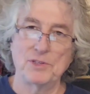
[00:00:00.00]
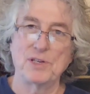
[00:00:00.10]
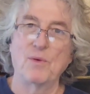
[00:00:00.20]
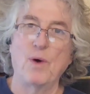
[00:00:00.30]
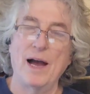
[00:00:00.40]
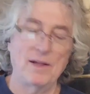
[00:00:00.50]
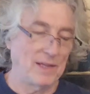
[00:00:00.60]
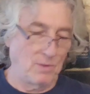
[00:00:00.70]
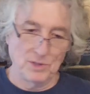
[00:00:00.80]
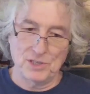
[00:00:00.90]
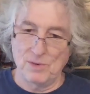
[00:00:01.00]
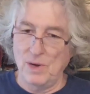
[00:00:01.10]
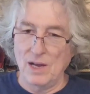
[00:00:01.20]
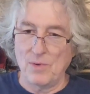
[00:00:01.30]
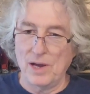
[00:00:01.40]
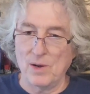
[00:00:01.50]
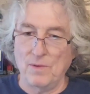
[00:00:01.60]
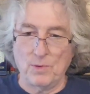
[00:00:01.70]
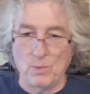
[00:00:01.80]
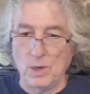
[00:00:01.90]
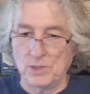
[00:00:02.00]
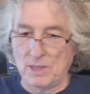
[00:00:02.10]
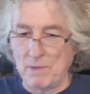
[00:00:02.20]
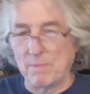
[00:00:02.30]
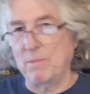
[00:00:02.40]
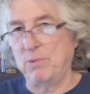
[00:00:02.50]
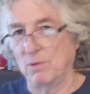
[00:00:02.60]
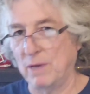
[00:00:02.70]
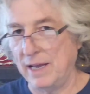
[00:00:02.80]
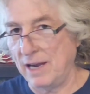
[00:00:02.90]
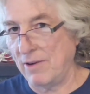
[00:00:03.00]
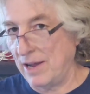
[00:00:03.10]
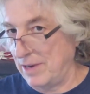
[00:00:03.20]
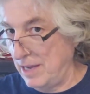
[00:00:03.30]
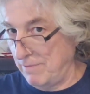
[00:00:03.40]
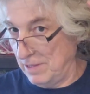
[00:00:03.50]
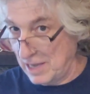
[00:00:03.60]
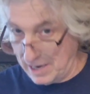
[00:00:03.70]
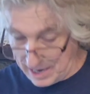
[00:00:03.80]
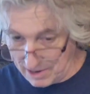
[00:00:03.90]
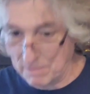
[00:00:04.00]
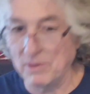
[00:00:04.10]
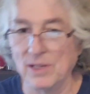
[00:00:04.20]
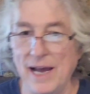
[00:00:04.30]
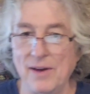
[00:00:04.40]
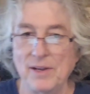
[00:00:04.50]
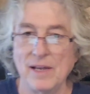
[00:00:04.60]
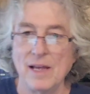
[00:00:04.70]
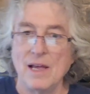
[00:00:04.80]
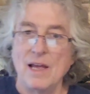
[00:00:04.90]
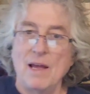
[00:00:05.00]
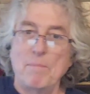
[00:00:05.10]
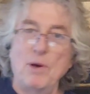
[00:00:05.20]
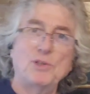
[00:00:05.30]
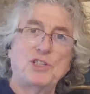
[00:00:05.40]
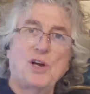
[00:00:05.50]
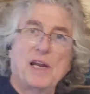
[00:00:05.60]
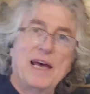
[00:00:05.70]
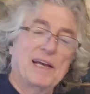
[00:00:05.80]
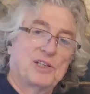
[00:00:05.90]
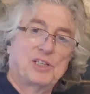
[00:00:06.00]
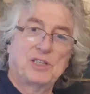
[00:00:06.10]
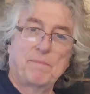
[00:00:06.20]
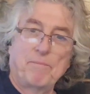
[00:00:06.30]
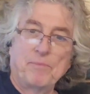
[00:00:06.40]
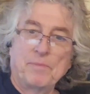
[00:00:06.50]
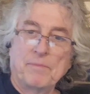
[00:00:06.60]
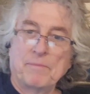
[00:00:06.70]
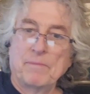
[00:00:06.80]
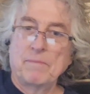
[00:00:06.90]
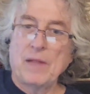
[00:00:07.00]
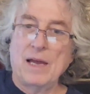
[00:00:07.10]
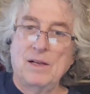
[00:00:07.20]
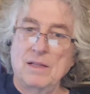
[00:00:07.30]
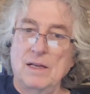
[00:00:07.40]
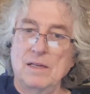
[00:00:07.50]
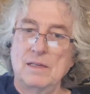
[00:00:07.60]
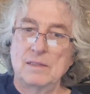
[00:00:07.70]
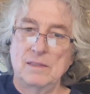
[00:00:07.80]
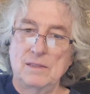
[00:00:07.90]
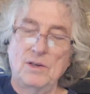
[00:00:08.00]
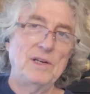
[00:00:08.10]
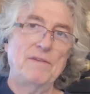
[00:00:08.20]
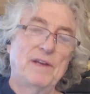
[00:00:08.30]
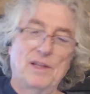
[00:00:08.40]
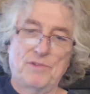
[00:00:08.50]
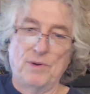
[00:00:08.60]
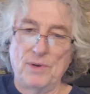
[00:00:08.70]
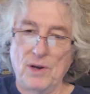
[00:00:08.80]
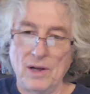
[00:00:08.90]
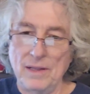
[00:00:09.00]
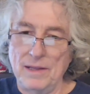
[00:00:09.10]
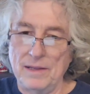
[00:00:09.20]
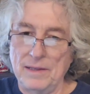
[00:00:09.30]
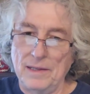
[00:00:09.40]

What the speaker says: in a while, quite often, wants to make me pull my hair out, and I have a lot of hair to pull out. Posts on X. I couldn't even get through it all.